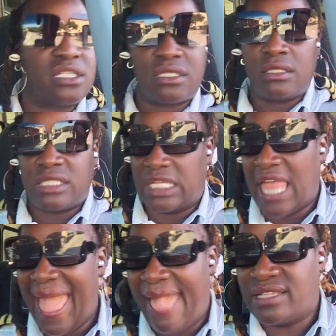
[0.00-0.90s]
to
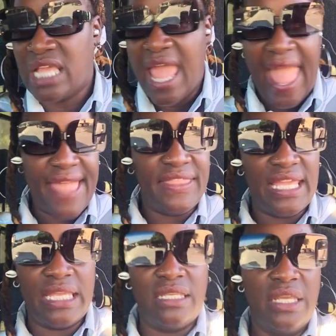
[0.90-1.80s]
class, and
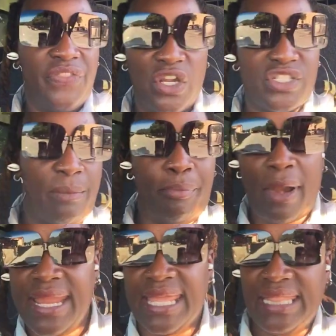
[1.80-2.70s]
then there's a
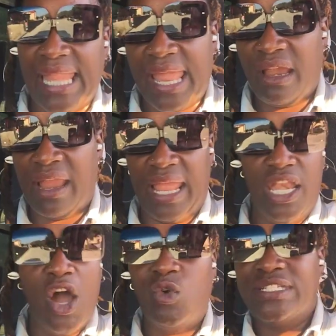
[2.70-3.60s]
break in there,
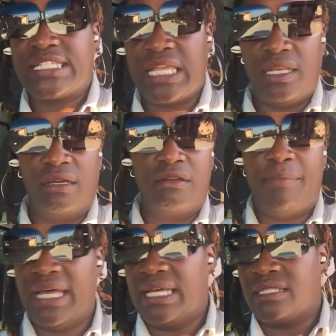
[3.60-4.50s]
and no one's getting on the
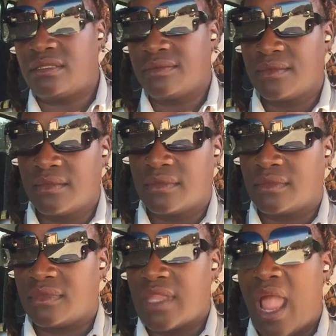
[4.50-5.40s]
bus.
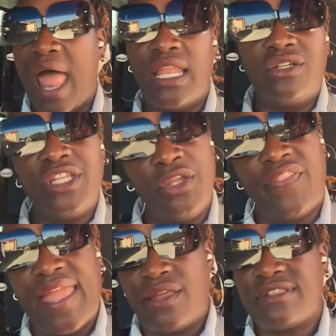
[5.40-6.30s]
How long do you
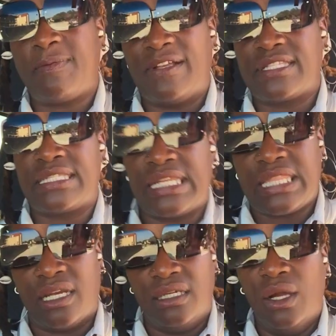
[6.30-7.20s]
think you're supposed to sit
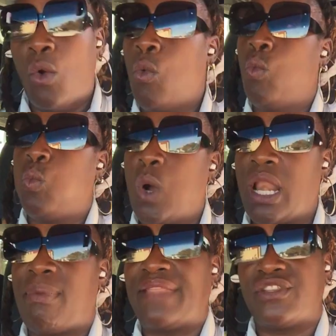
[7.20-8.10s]
there?
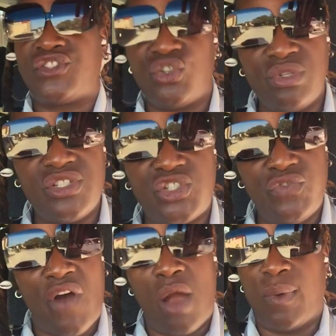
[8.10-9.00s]
What about the students
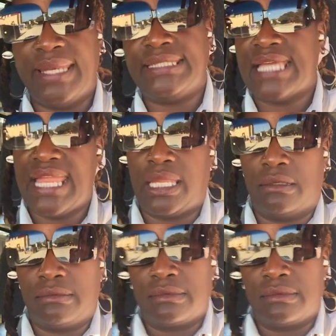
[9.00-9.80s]
you've already taken?